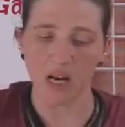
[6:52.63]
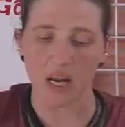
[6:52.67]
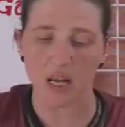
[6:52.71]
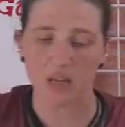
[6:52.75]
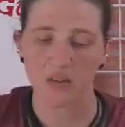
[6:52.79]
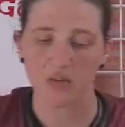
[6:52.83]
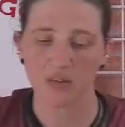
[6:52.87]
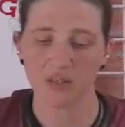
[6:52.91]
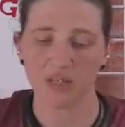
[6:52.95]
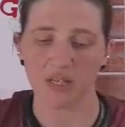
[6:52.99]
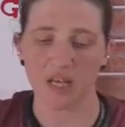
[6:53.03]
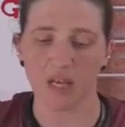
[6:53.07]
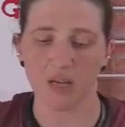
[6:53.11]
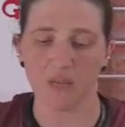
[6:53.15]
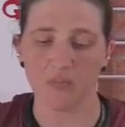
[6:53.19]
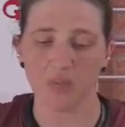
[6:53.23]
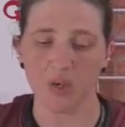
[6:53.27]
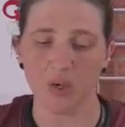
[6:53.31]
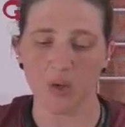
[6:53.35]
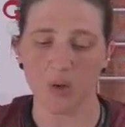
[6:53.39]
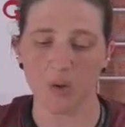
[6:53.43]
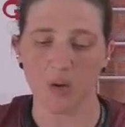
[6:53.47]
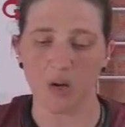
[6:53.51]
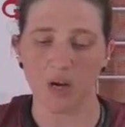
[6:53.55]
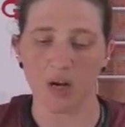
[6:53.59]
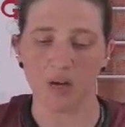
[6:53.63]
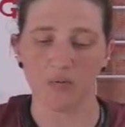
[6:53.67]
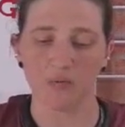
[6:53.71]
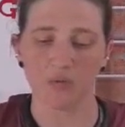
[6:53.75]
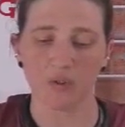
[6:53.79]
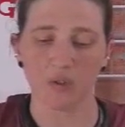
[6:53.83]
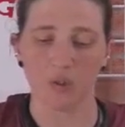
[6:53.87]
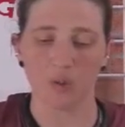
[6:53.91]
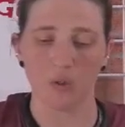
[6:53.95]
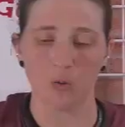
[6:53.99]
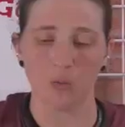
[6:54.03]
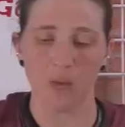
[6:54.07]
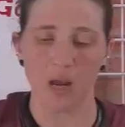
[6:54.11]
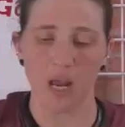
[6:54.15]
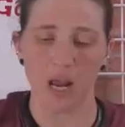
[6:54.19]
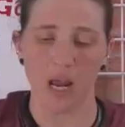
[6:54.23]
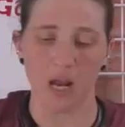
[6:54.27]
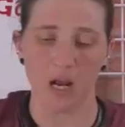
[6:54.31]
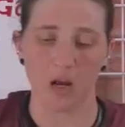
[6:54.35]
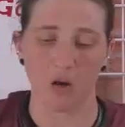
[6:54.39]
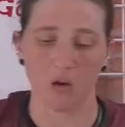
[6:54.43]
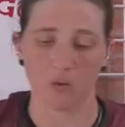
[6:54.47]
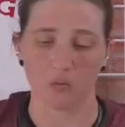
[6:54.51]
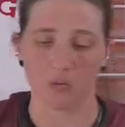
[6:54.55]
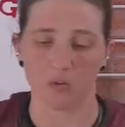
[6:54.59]
and the debut of
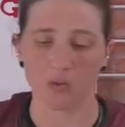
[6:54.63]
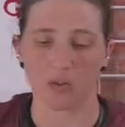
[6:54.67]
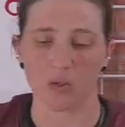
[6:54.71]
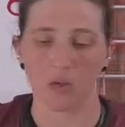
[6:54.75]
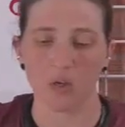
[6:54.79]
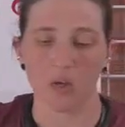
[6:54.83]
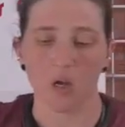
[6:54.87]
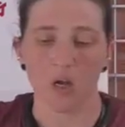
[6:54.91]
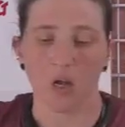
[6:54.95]
Doomhounds,